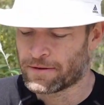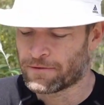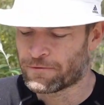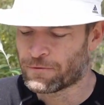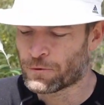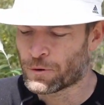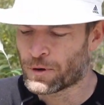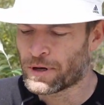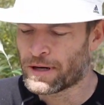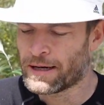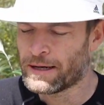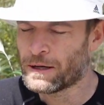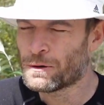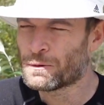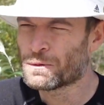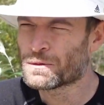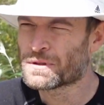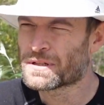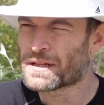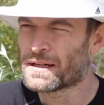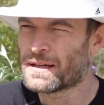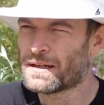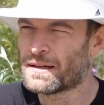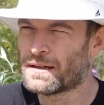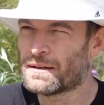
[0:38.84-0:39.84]
for a hill
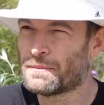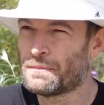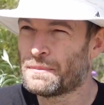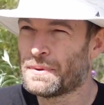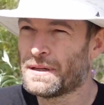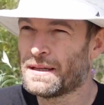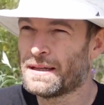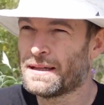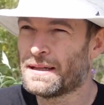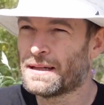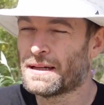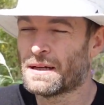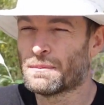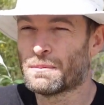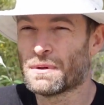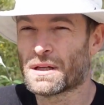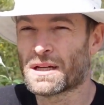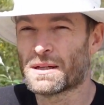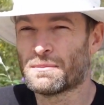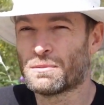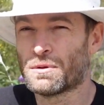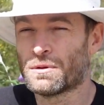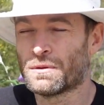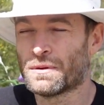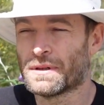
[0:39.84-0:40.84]
to be
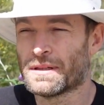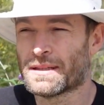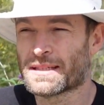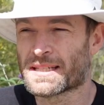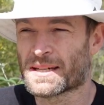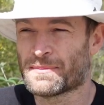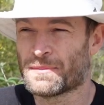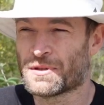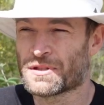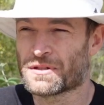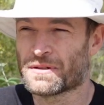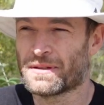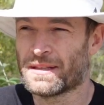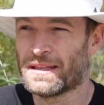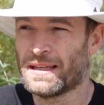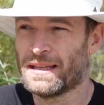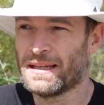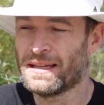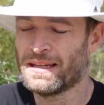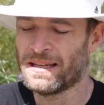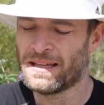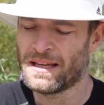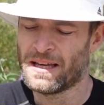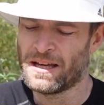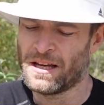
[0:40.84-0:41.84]
applicable in summits on the
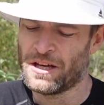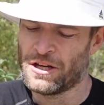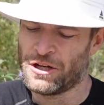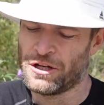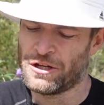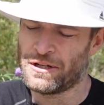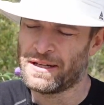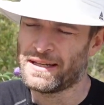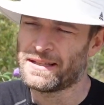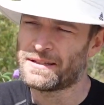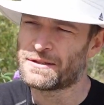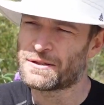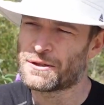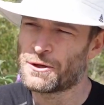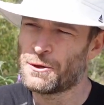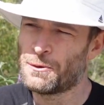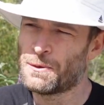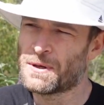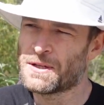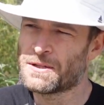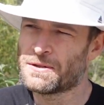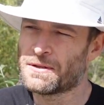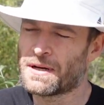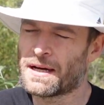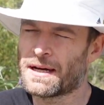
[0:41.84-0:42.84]
year, you need
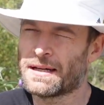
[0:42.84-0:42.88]
200.